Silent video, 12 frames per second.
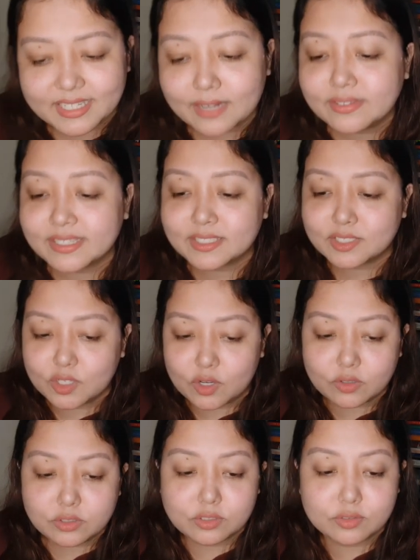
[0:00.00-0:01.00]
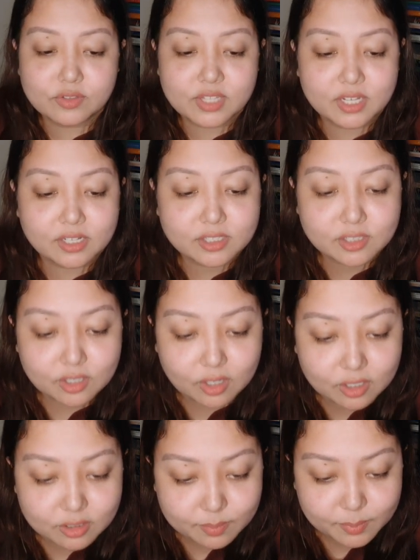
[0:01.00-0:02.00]
Now let's go to the
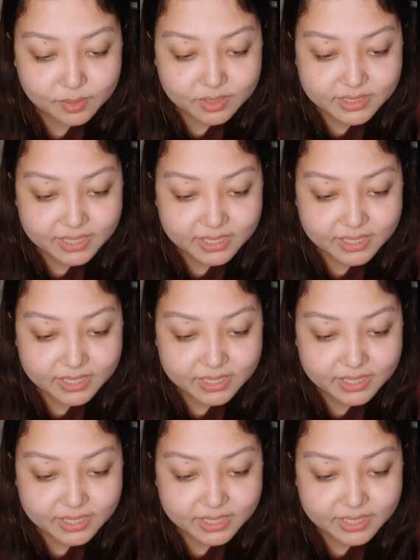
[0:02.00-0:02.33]
adult books.